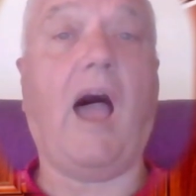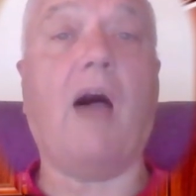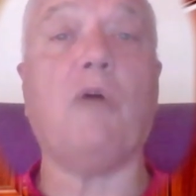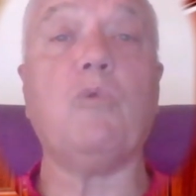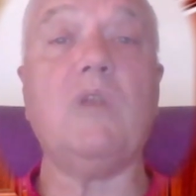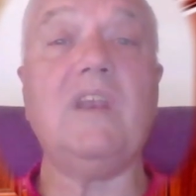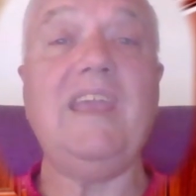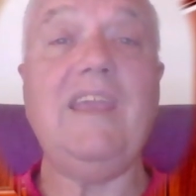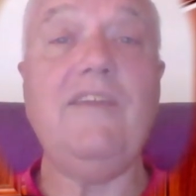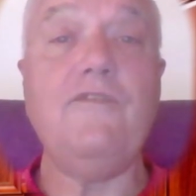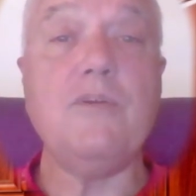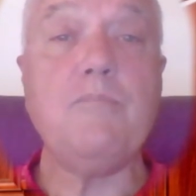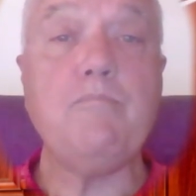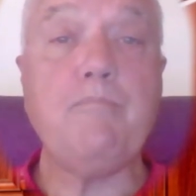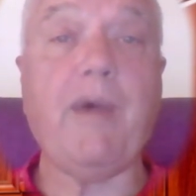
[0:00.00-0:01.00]
I will
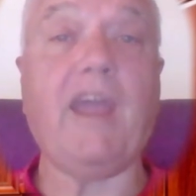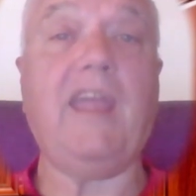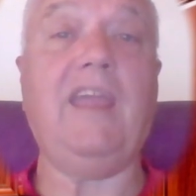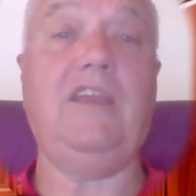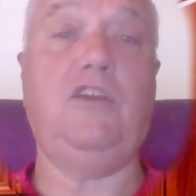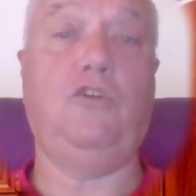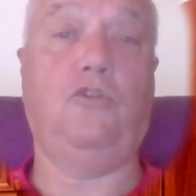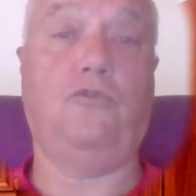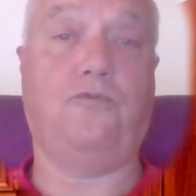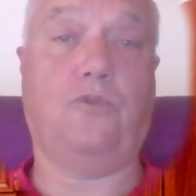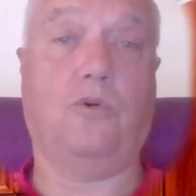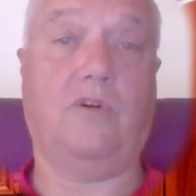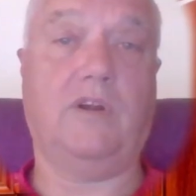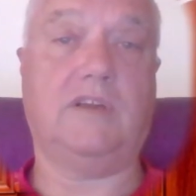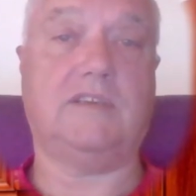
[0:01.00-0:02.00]
even pay you
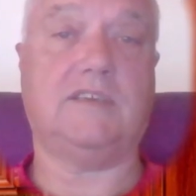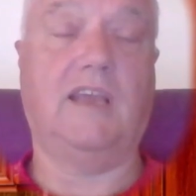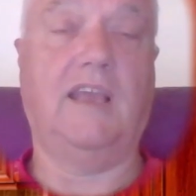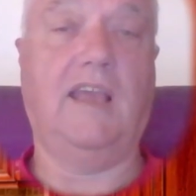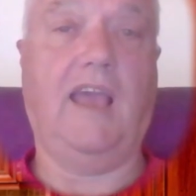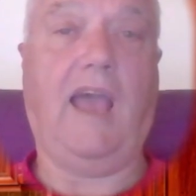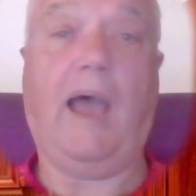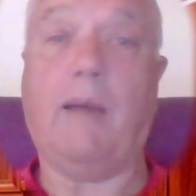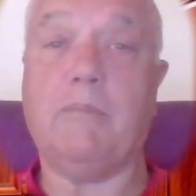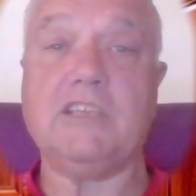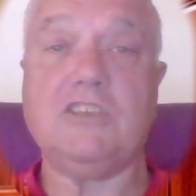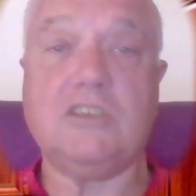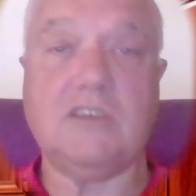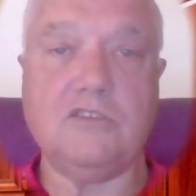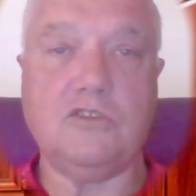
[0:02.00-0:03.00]
for it." "How
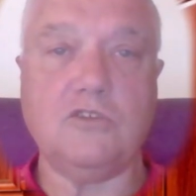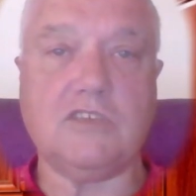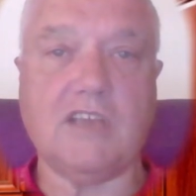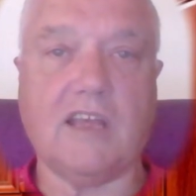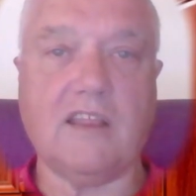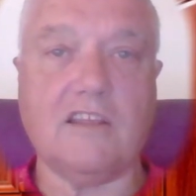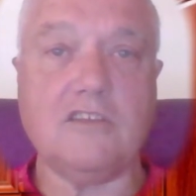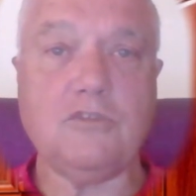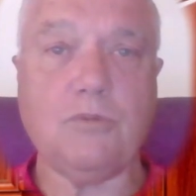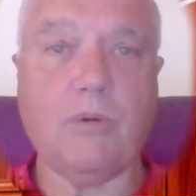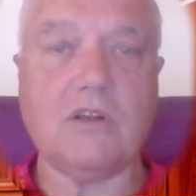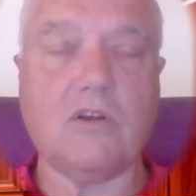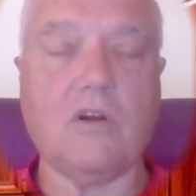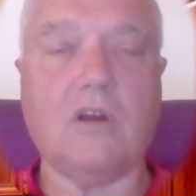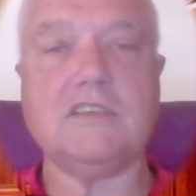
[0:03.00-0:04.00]
much did you say this
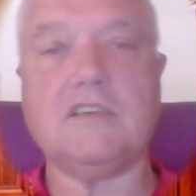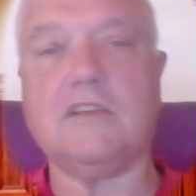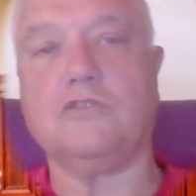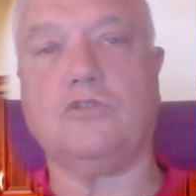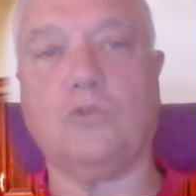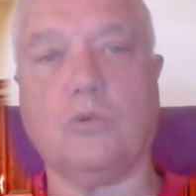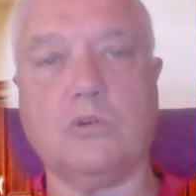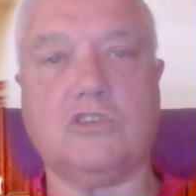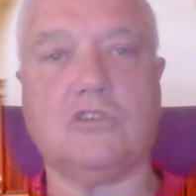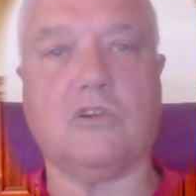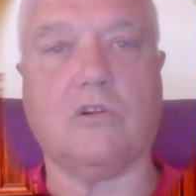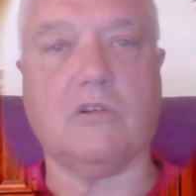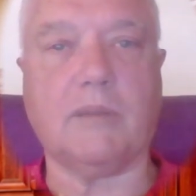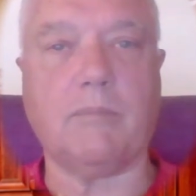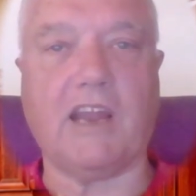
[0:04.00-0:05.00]
one cost?" And George
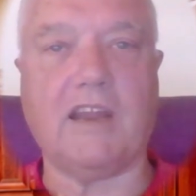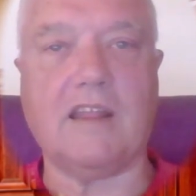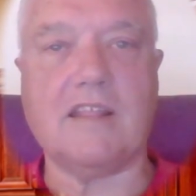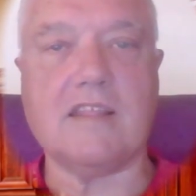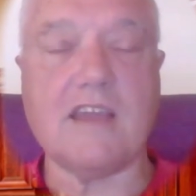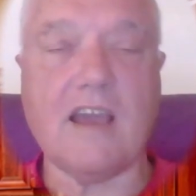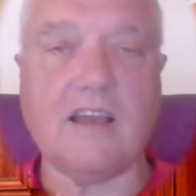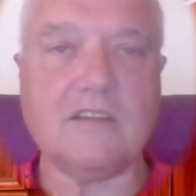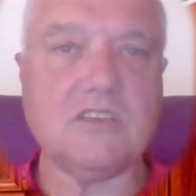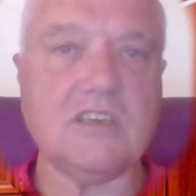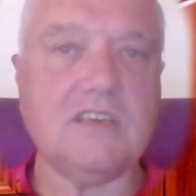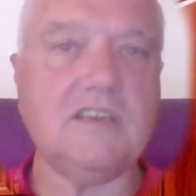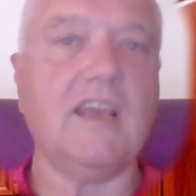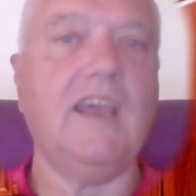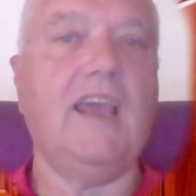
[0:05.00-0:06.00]
told him
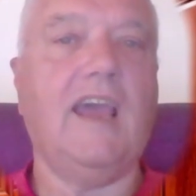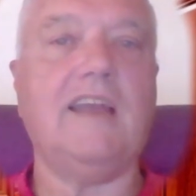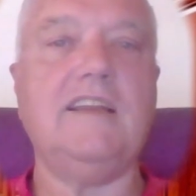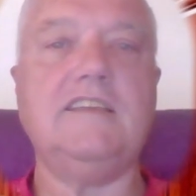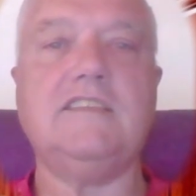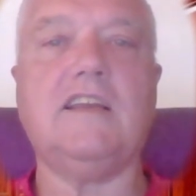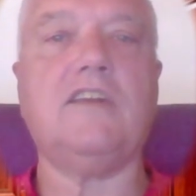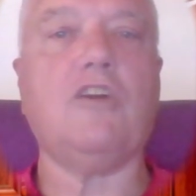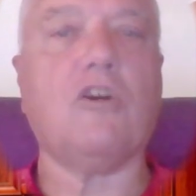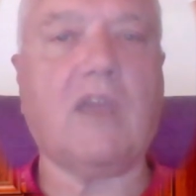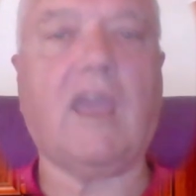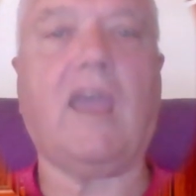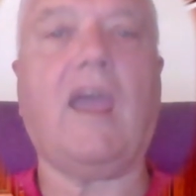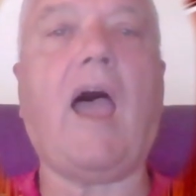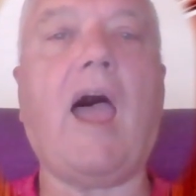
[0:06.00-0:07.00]
80,000, and he said,
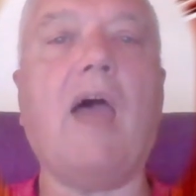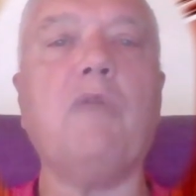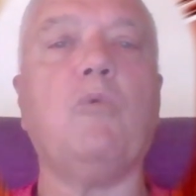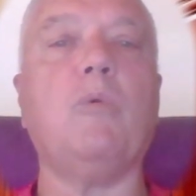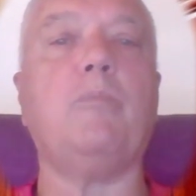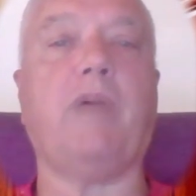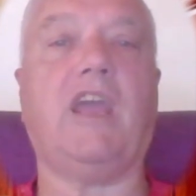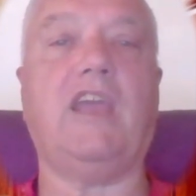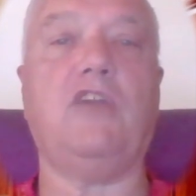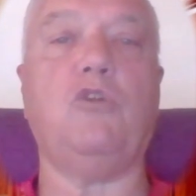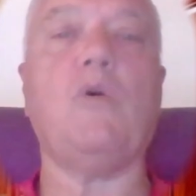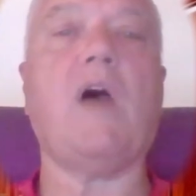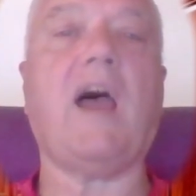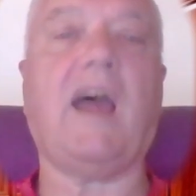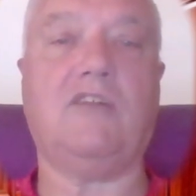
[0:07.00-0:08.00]
"Okay, I will pay
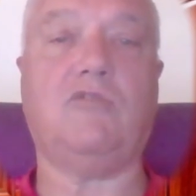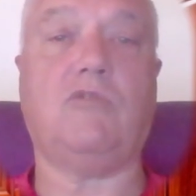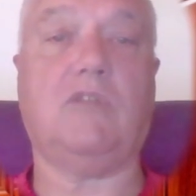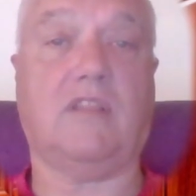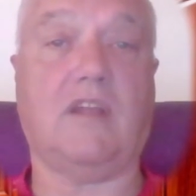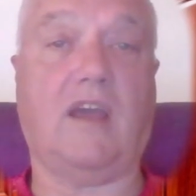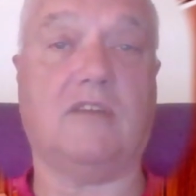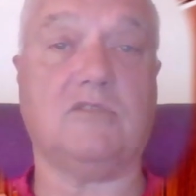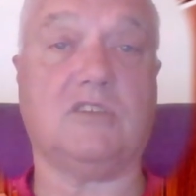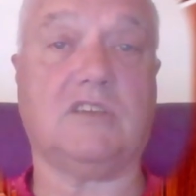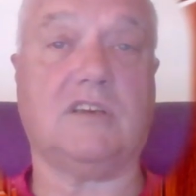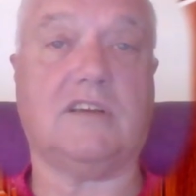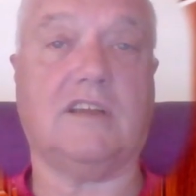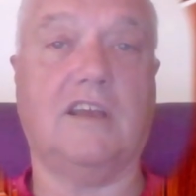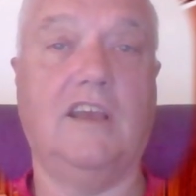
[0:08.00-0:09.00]
you
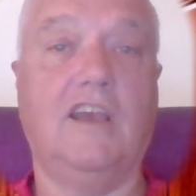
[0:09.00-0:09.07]
100,000.